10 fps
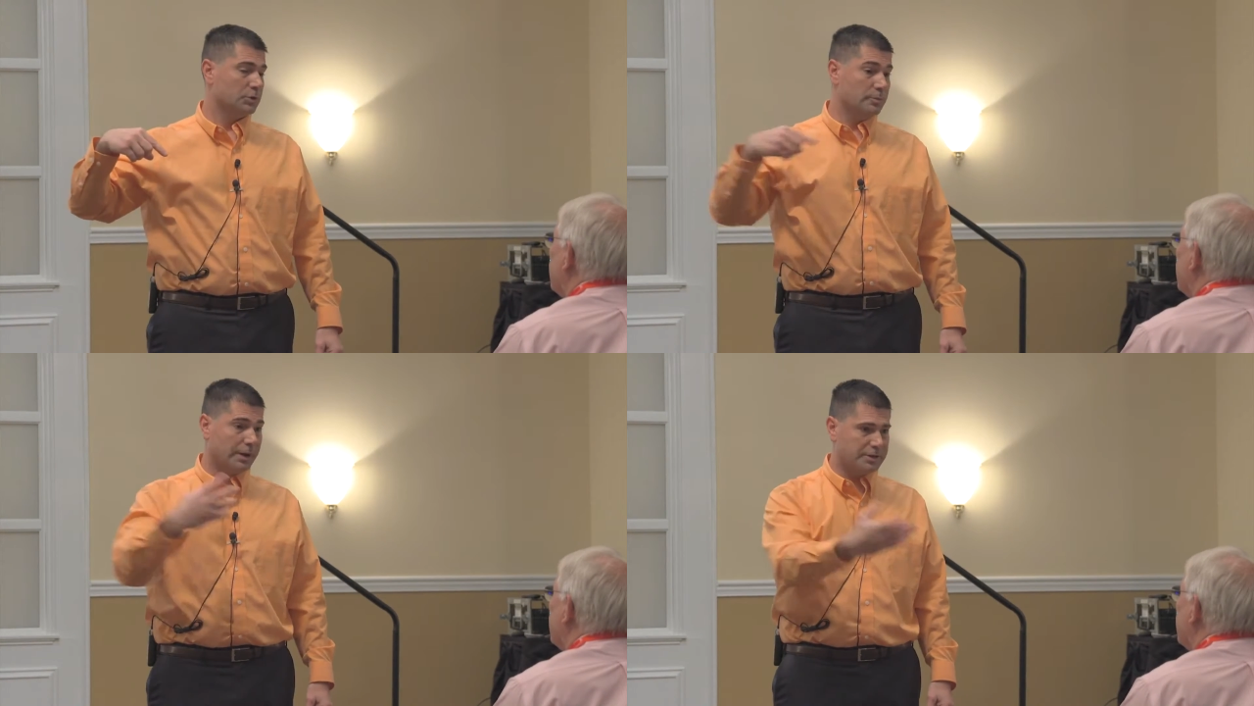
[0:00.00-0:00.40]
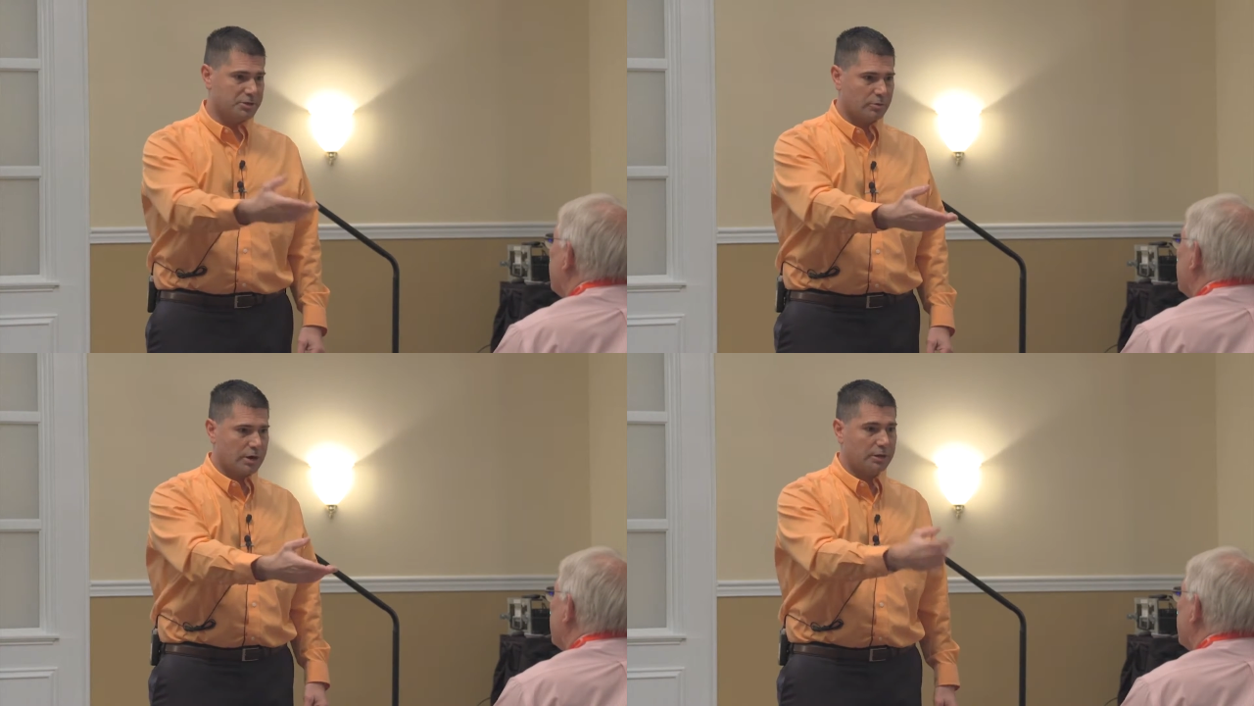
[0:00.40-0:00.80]
You might
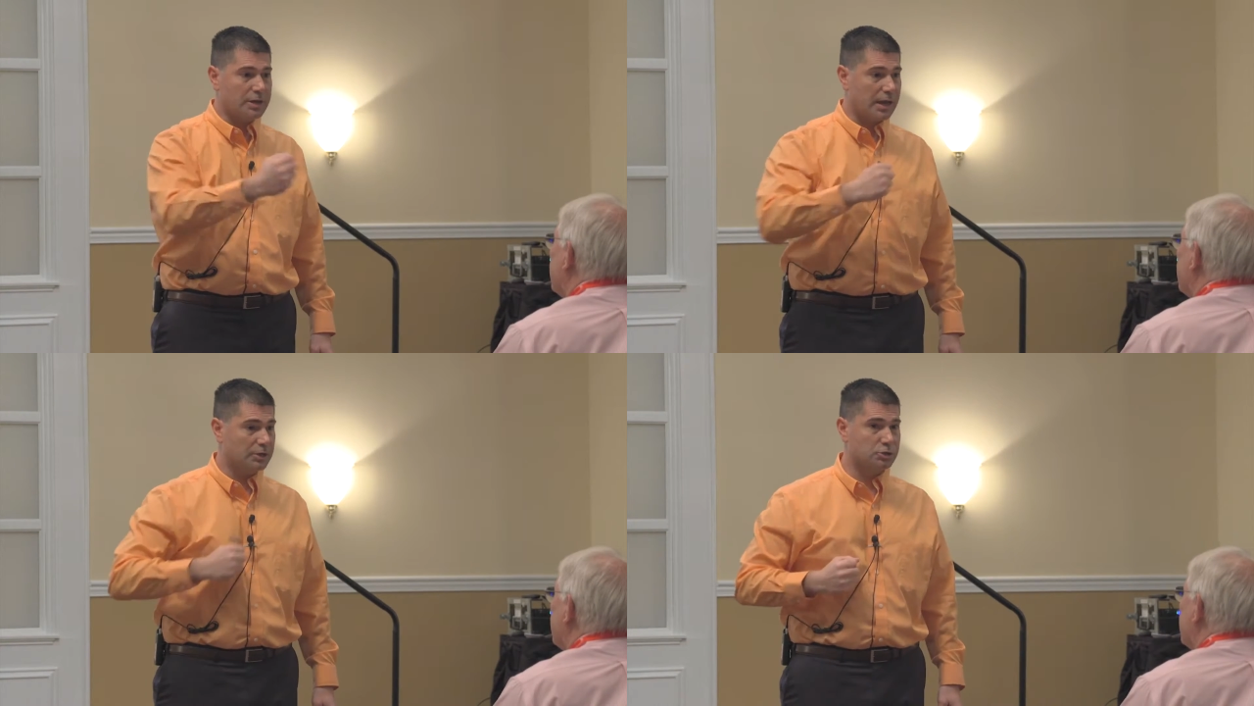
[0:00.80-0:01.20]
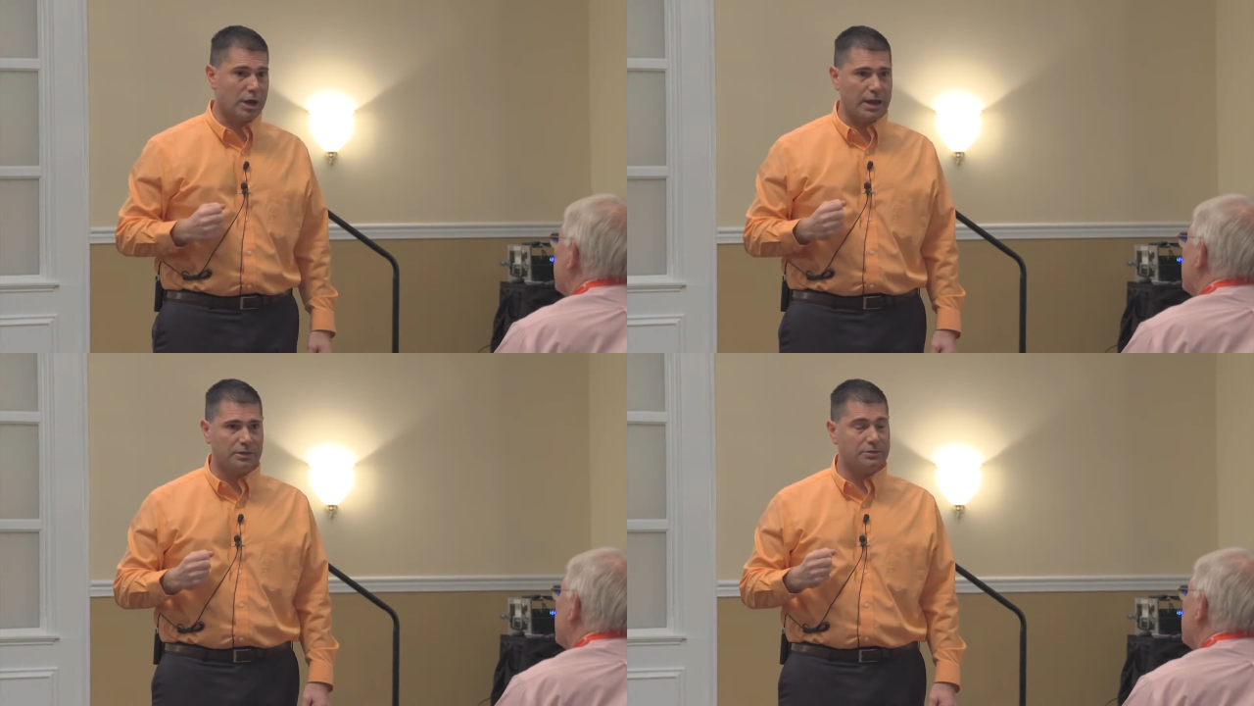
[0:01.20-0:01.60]
directly
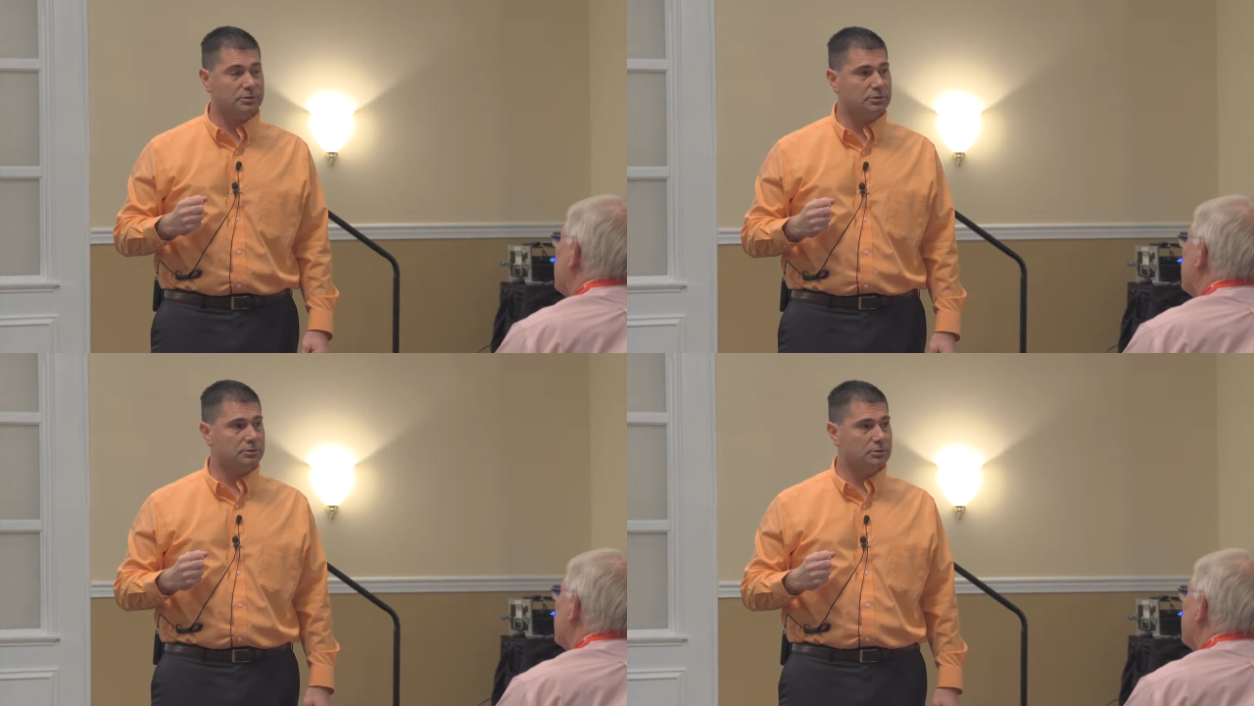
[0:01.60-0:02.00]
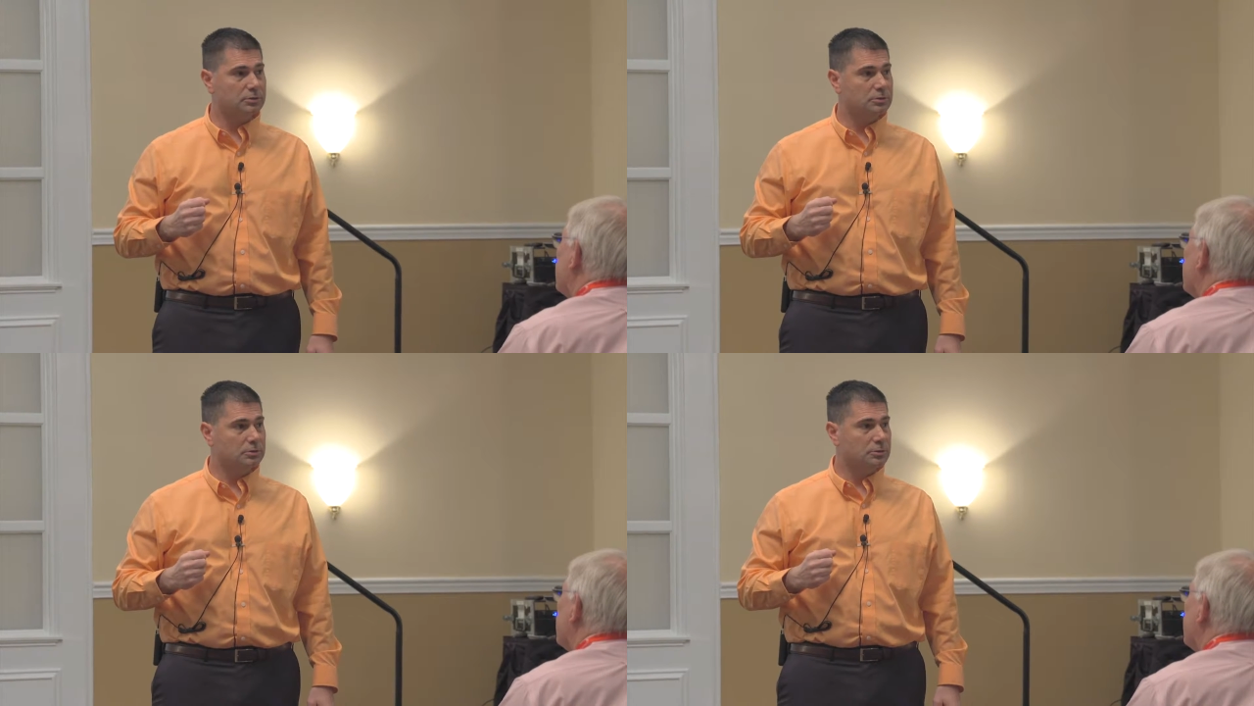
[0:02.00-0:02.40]
contract.
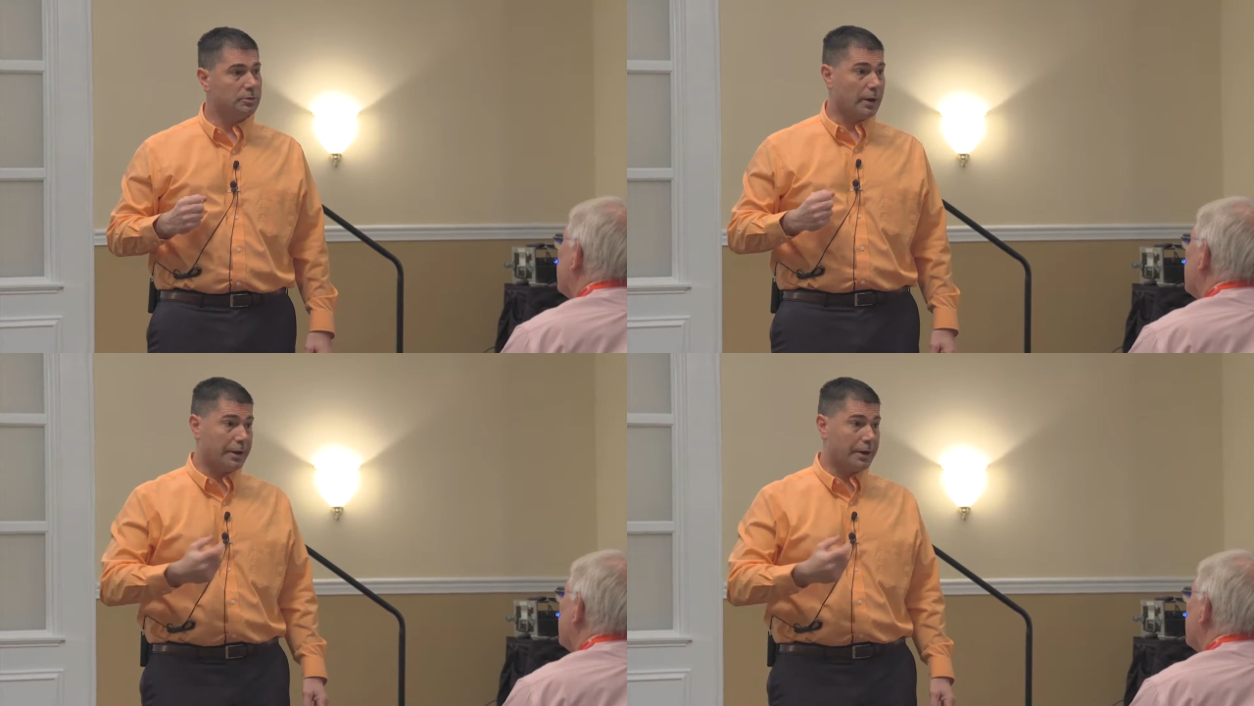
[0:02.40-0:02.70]
You